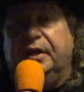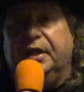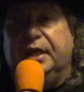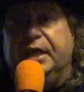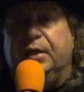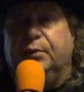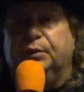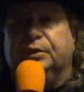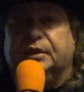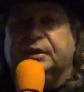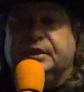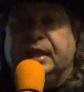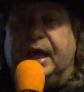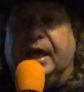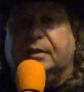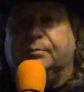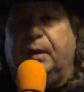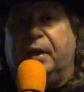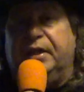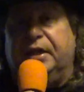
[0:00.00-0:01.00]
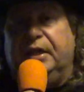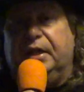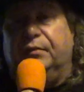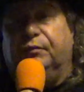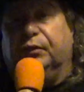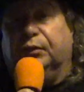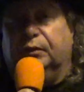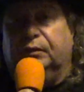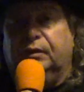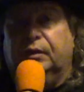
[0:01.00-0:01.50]
he was attacked by
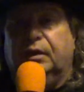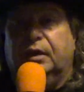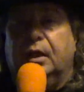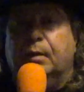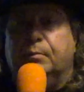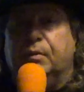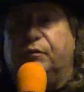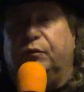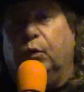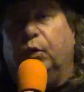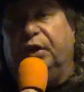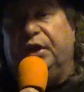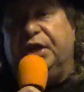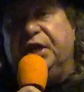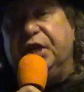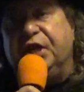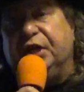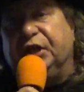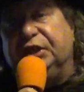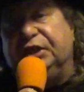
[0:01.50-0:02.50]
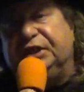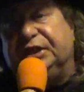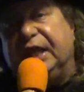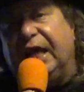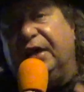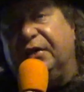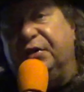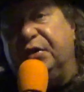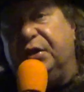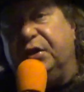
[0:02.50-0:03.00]
evil before he could
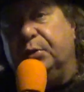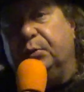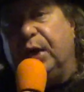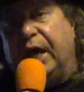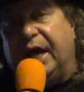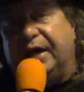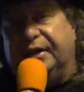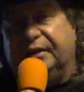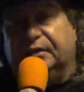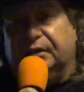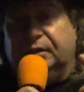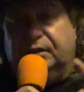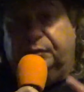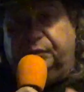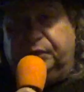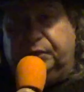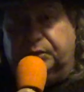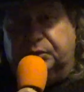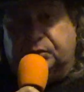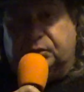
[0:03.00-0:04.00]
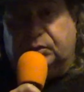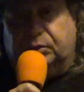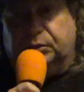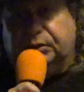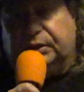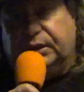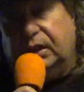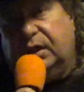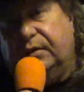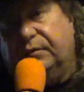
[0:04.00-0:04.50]
tell you how to deliver your
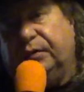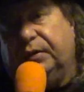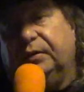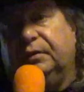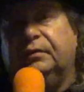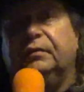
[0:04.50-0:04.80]
souls to heaven.